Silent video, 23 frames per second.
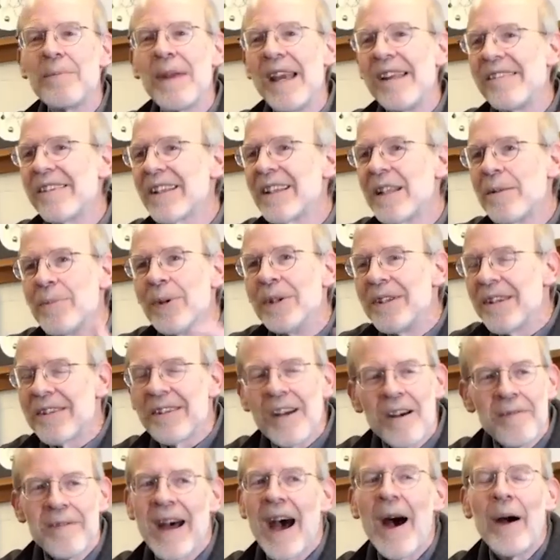to basically put
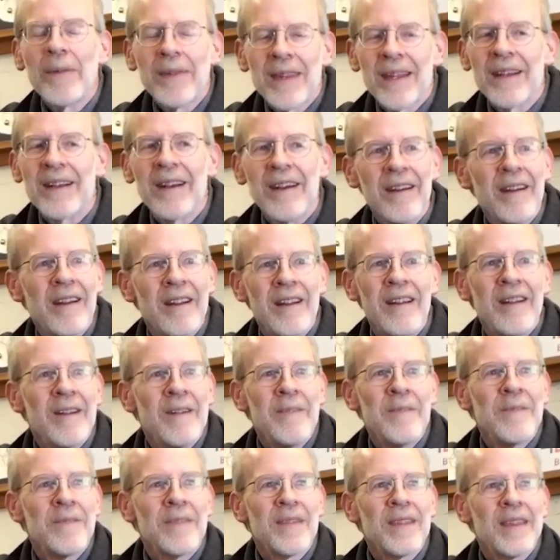stuff out there
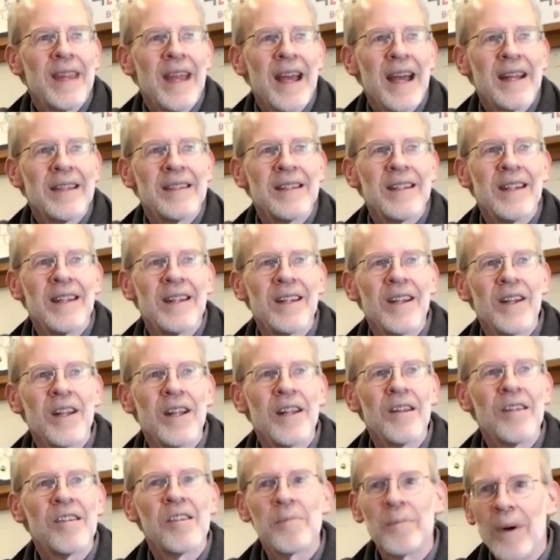that
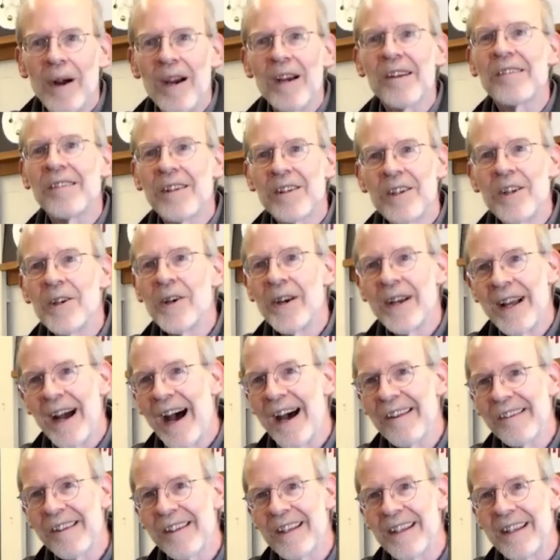sparks the
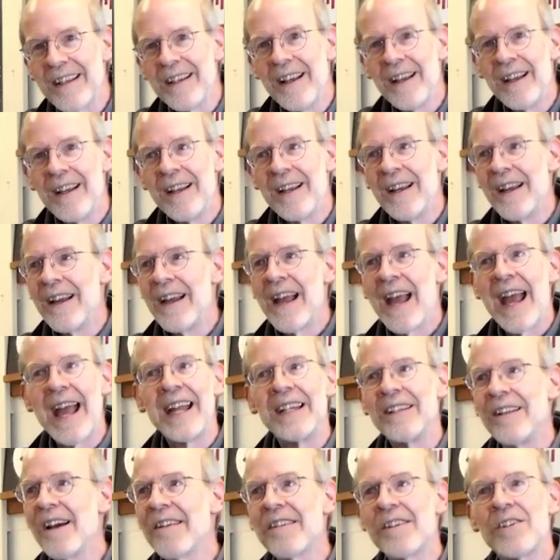curiosity
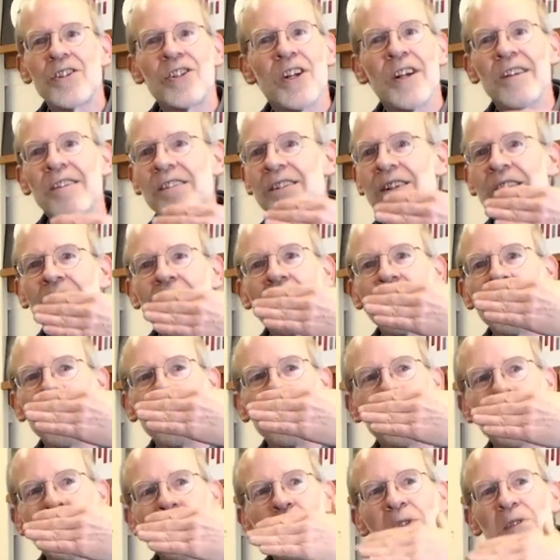and doesn't just
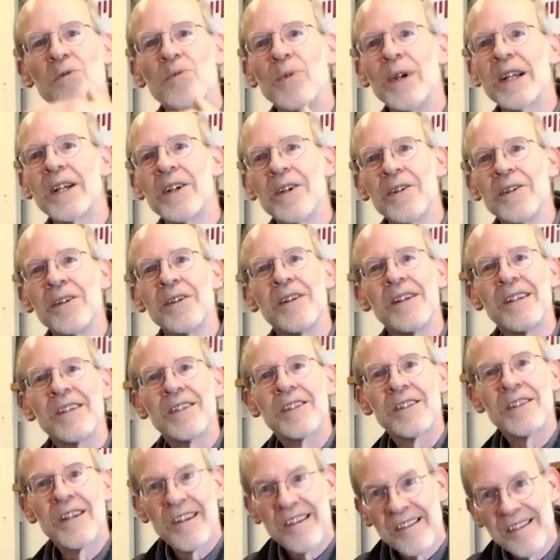use rigor
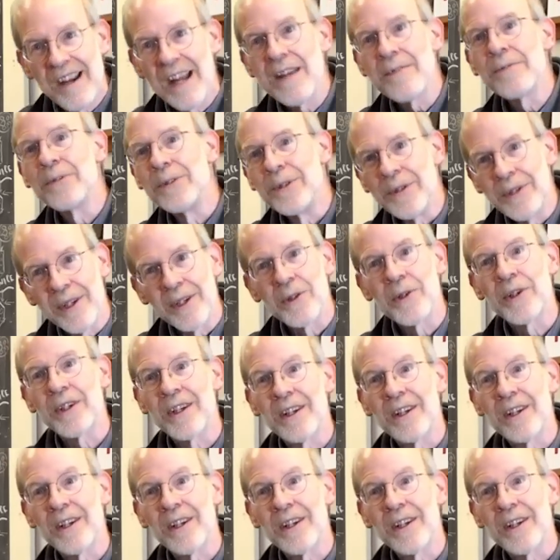to stifle the